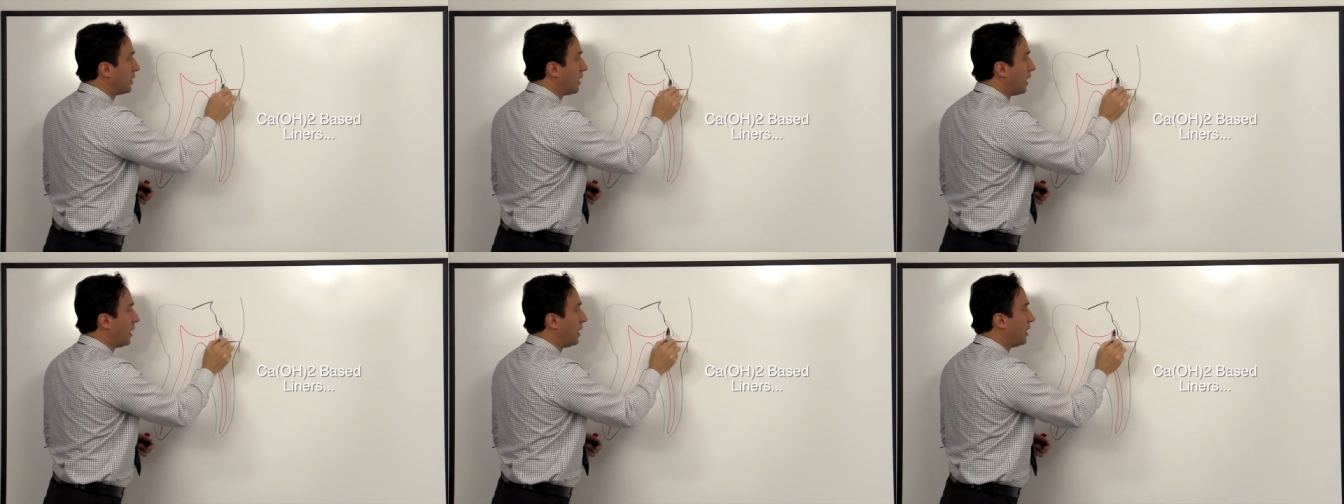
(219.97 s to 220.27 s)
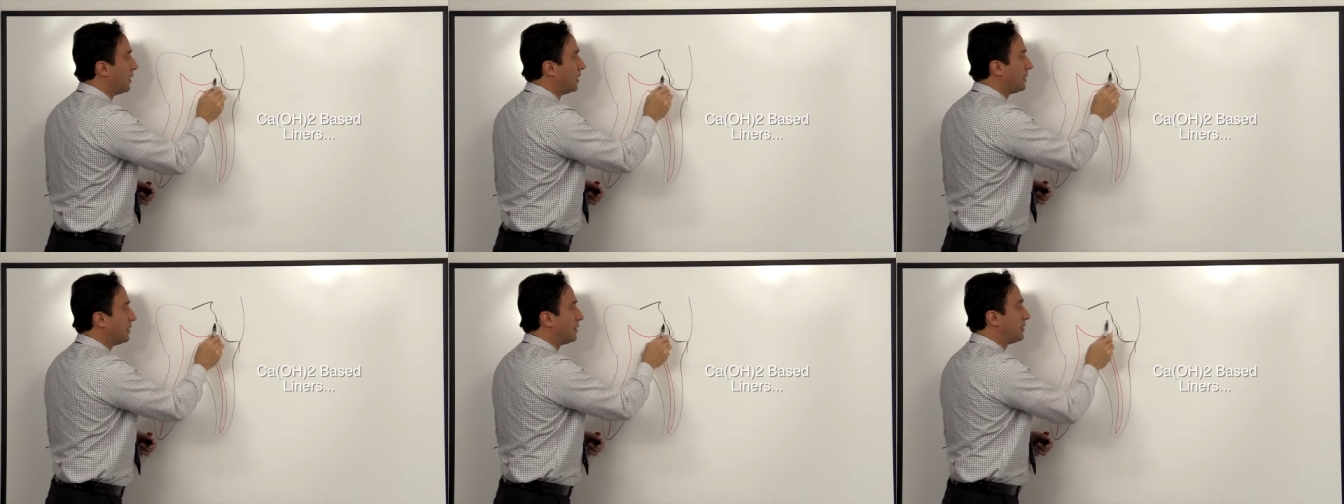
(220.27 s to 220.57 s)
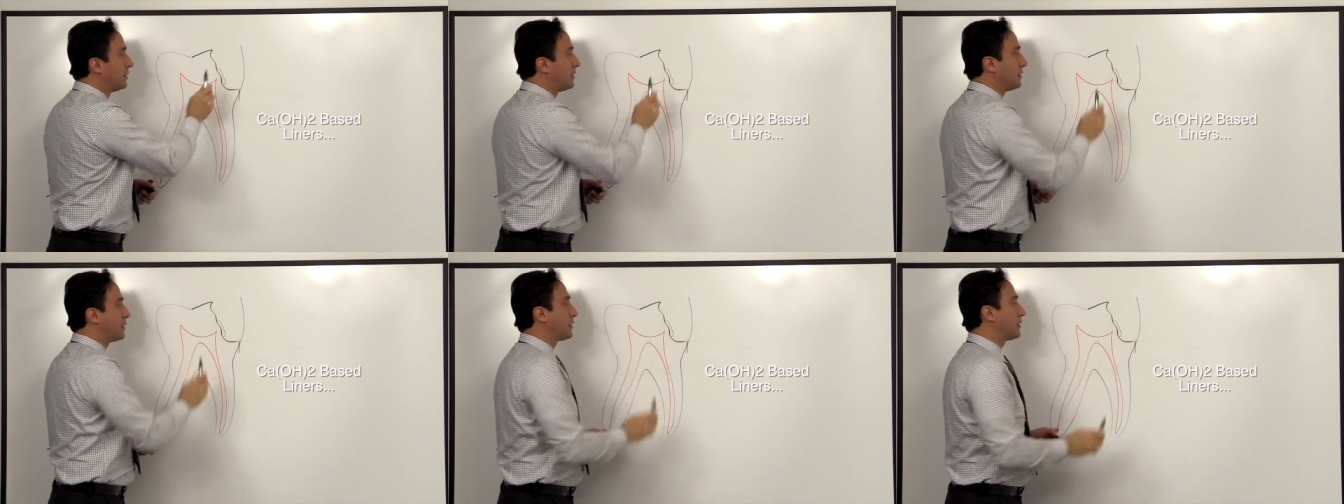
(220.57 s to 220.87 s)
uh,
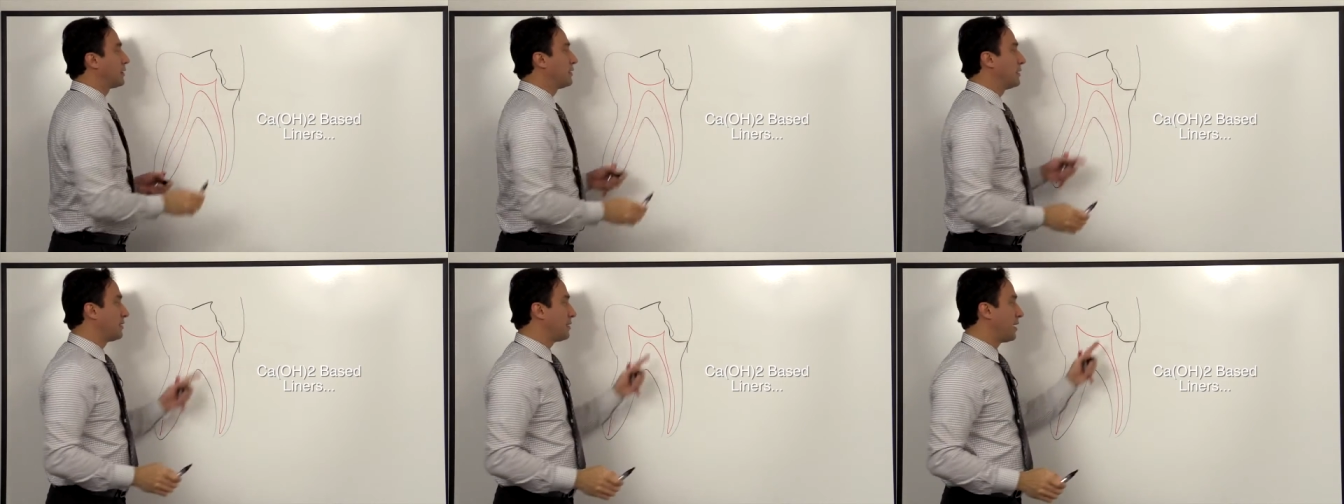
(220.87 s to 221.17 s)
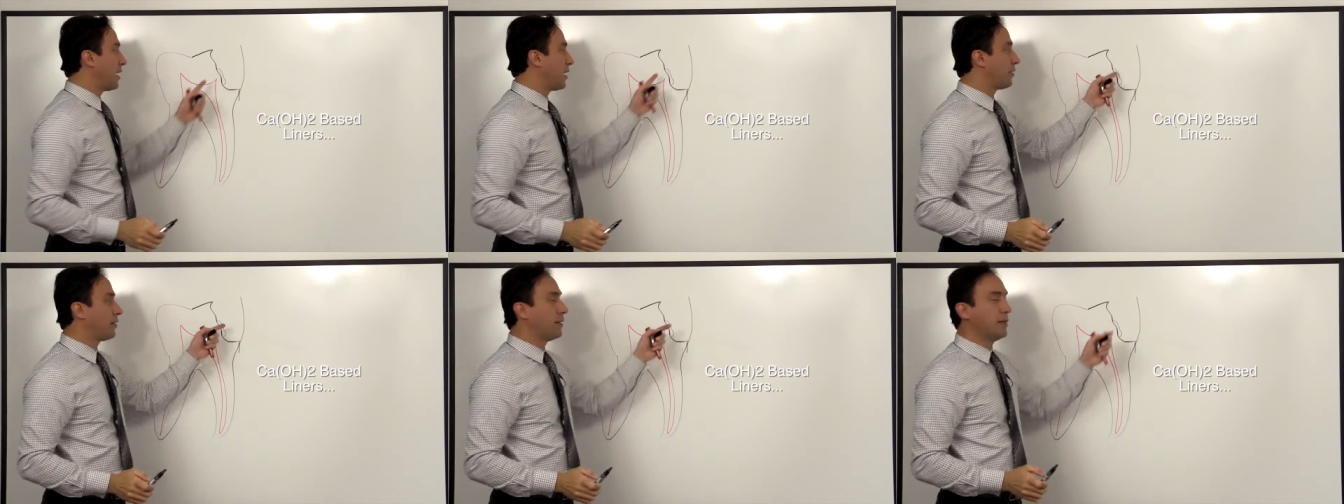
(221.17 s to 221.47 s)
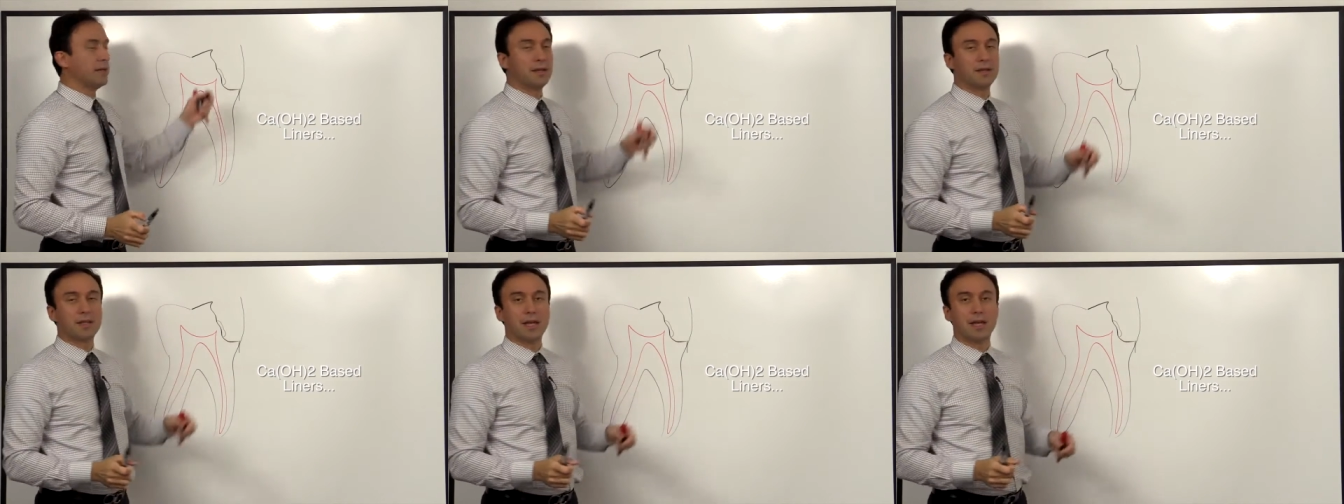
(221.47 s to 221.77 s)
this, this
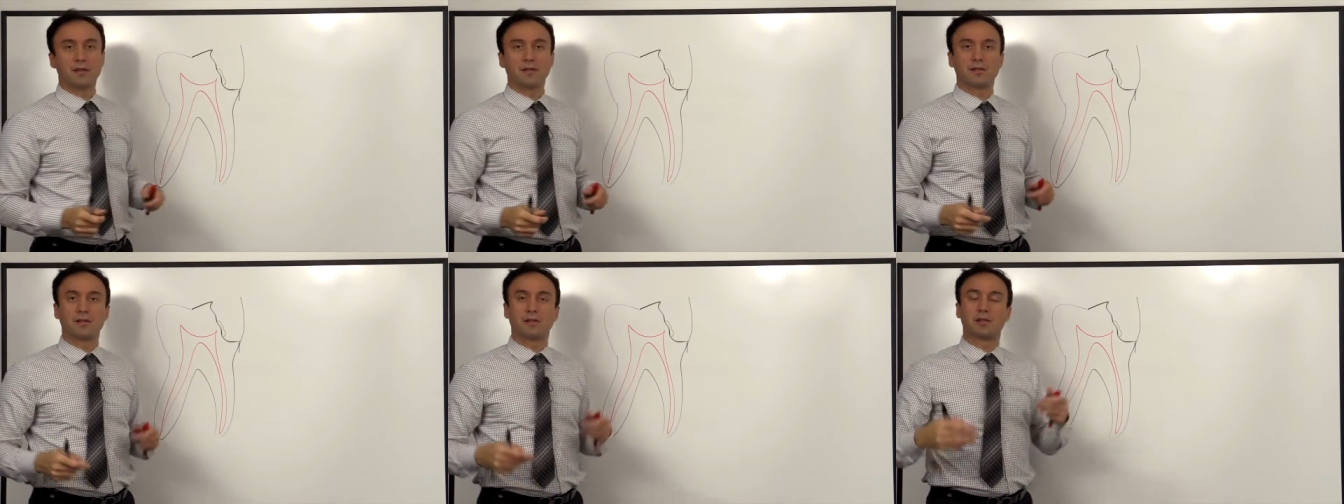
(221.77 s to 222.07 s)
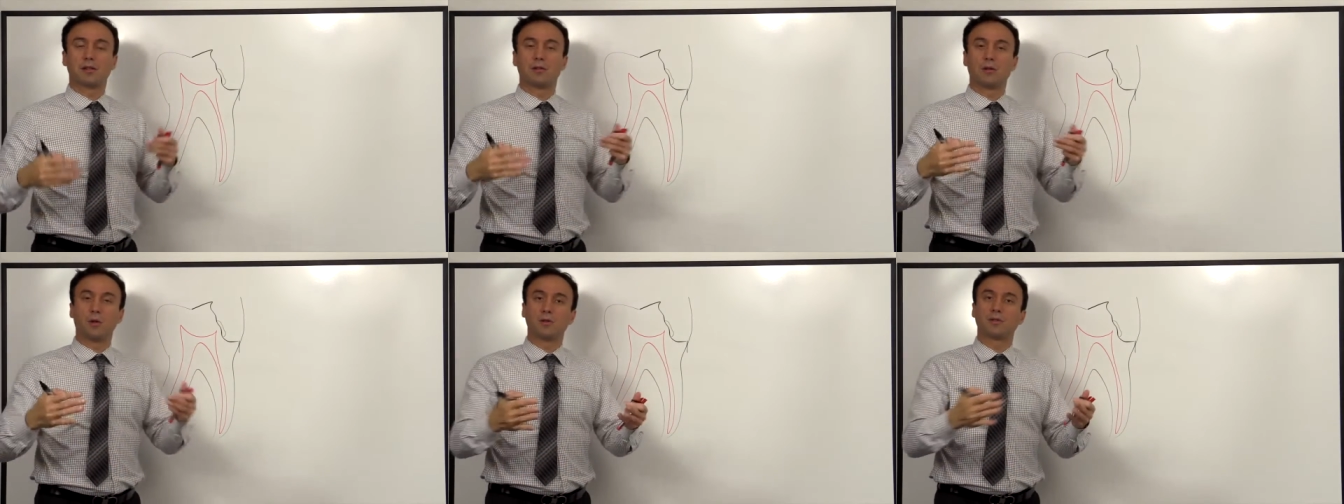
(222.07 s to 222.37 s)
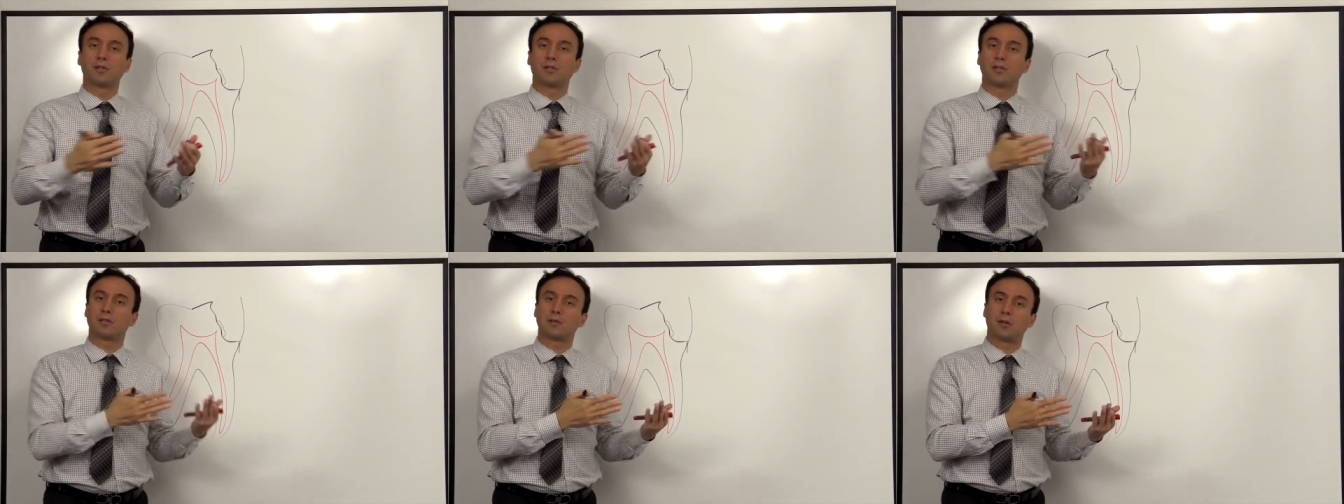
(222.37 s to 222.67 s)
area that is
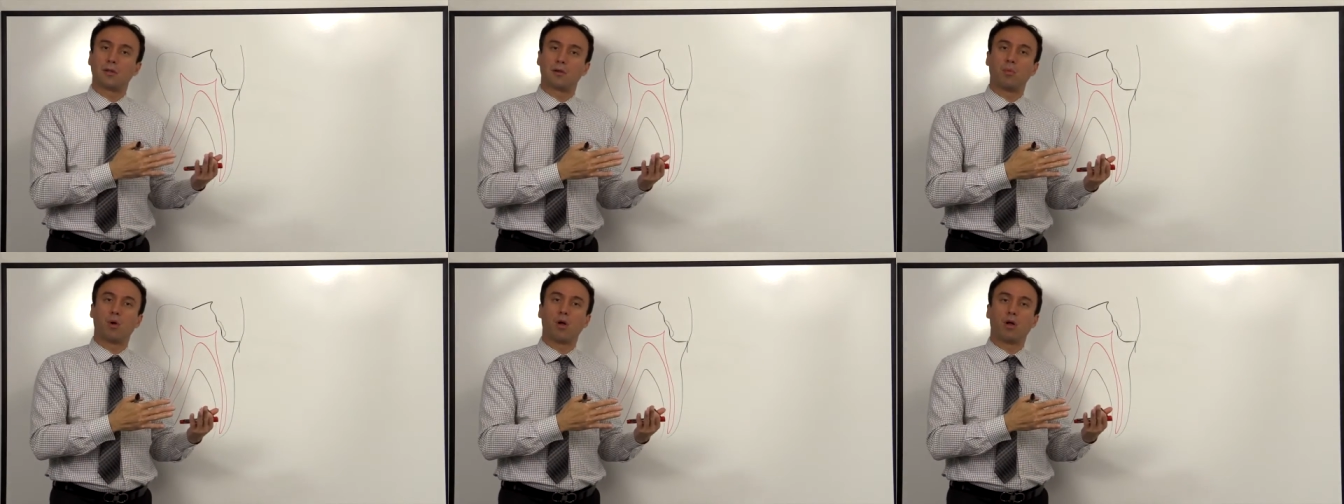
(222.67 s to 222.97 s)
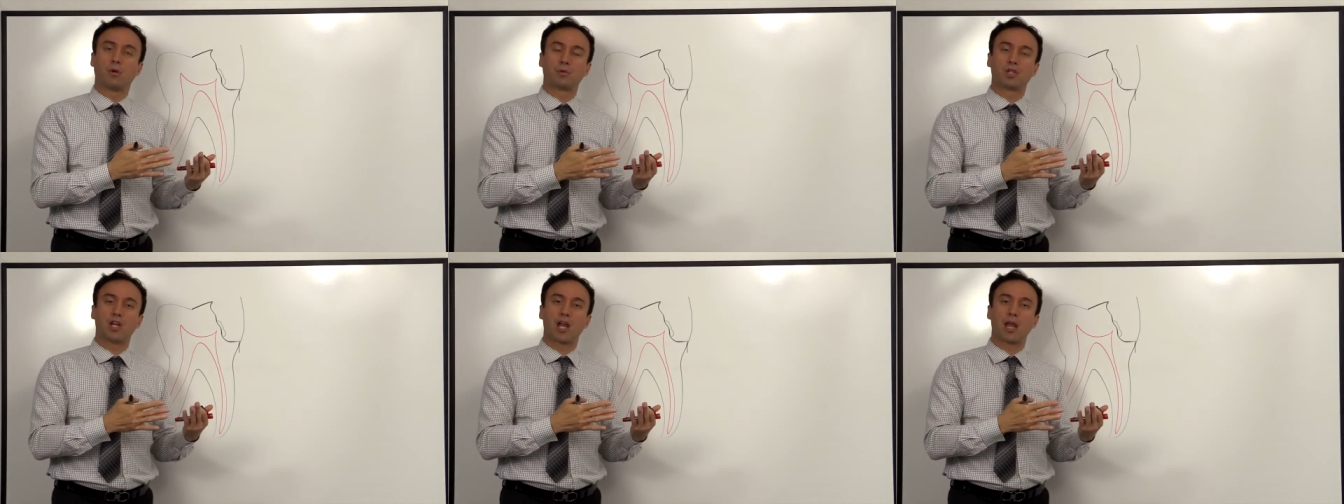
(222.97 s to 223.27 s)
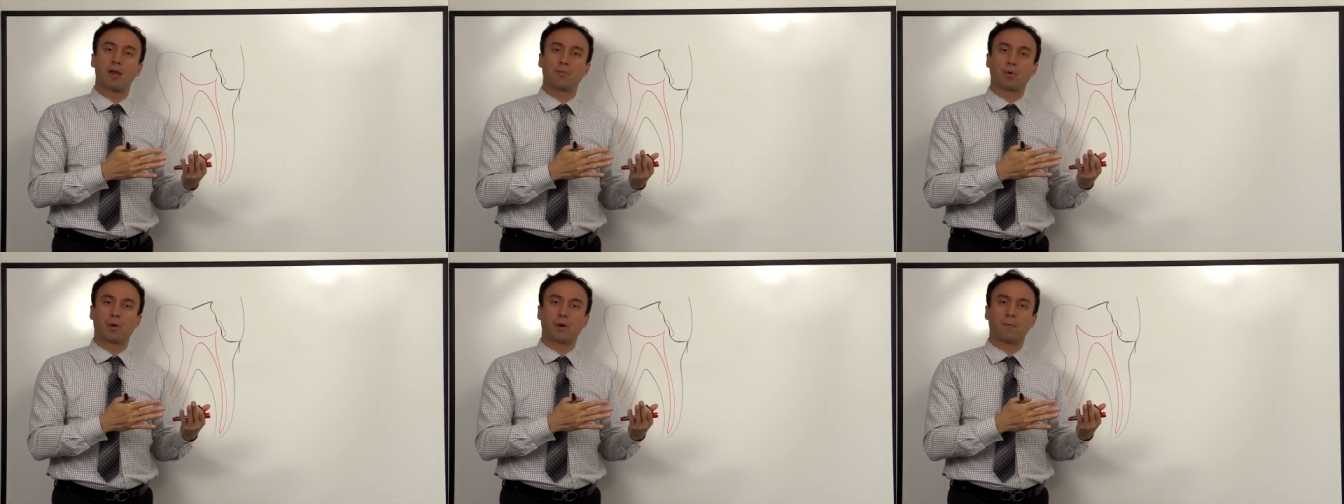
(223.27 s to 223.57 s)
closest to the pulp
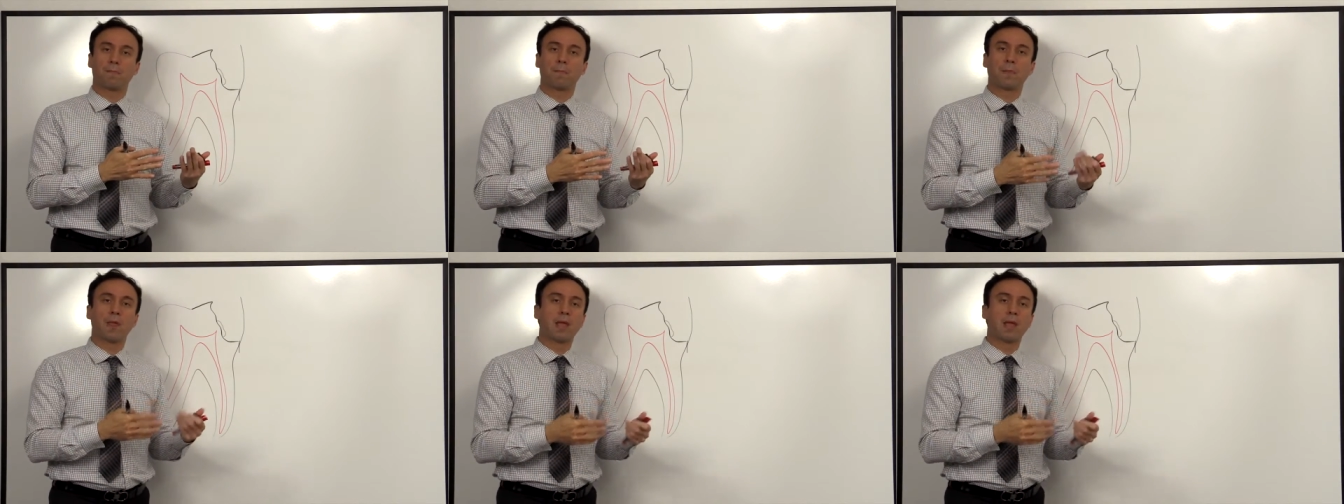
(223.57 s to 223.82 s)
chamber.